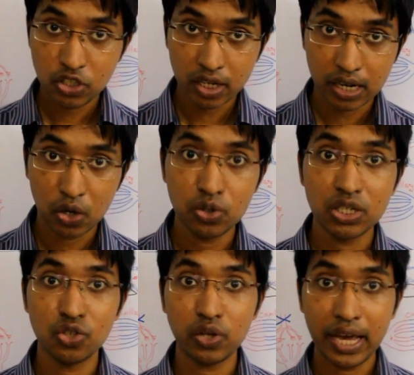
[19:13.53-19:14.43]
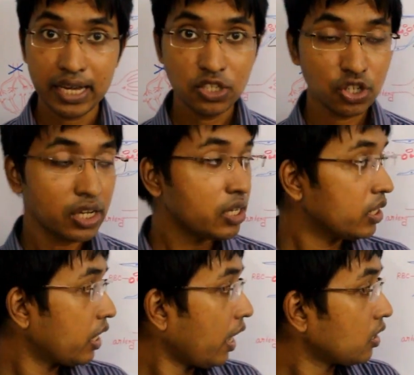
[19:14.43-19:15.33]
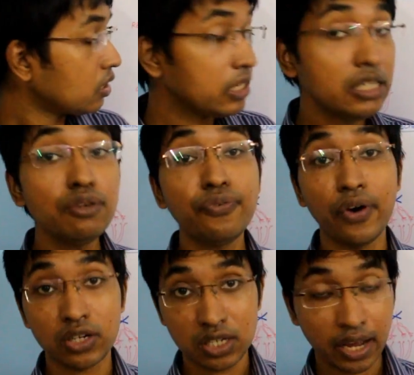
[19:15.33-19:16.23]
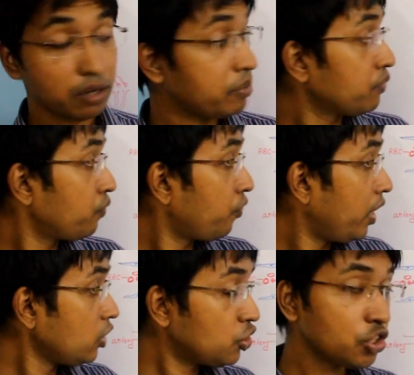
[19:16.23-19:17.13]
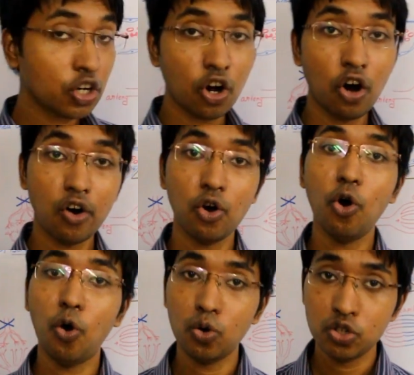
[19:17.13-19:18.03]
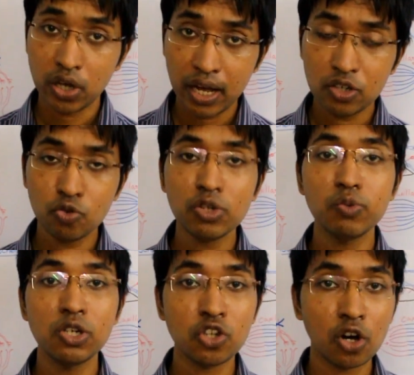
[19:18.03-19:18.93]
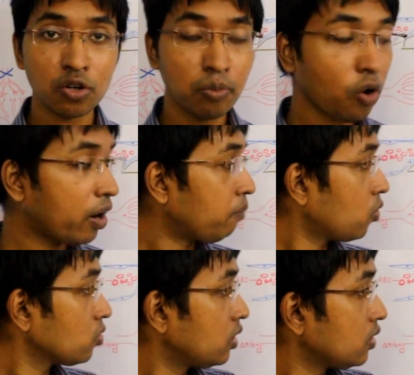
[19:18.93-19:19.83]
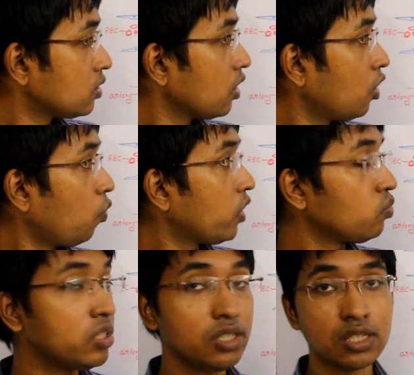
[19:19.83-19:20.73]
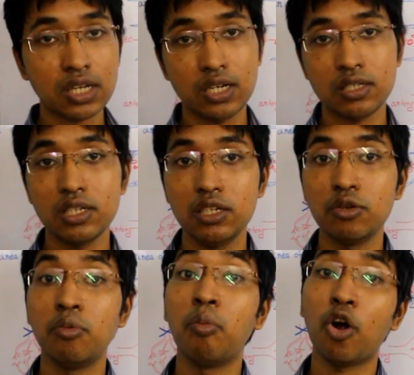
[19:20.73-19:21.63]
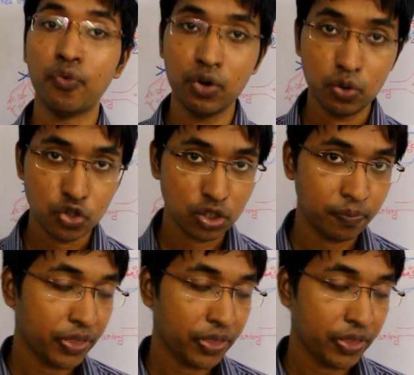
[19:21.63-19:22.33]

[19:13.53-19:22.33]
And according to age, an infarct can be fresh or old, and we will talk more about this when we discuss the morphology.